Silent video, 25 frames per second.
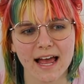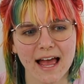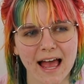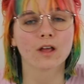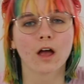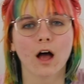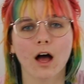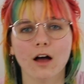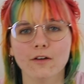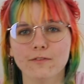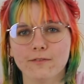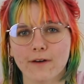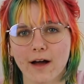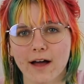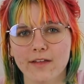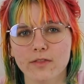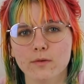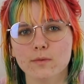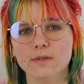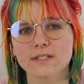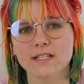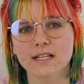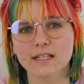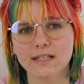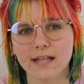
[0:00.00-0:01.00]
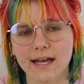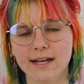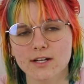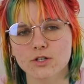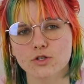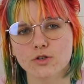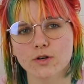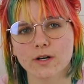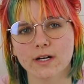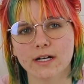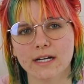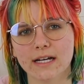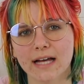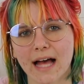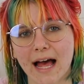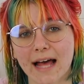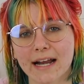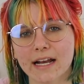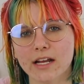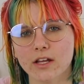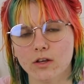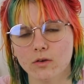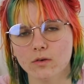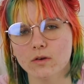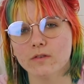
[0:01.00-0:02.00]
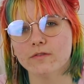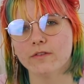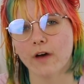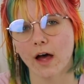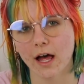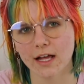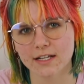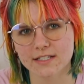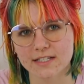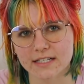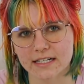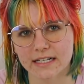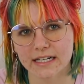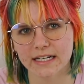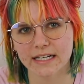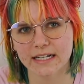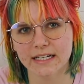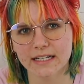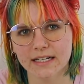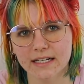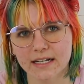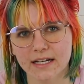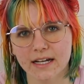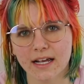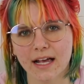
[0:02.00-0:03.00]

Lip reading: Her father was a lecturer at a university